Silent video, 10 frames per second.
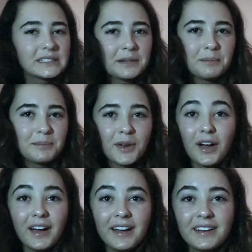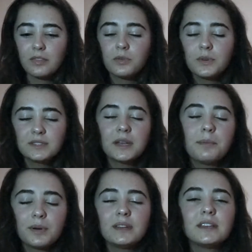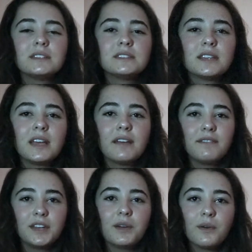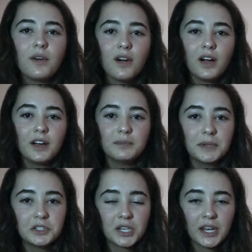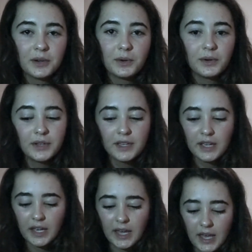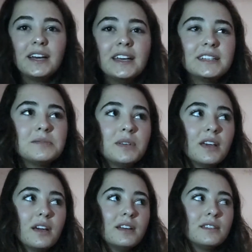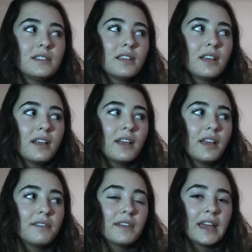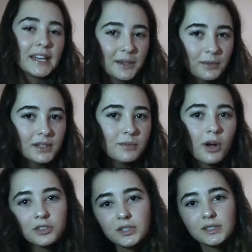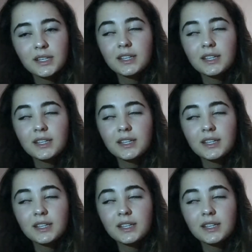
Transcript: I'm not. The reason I'm putting this video on my channel is because if anyone watches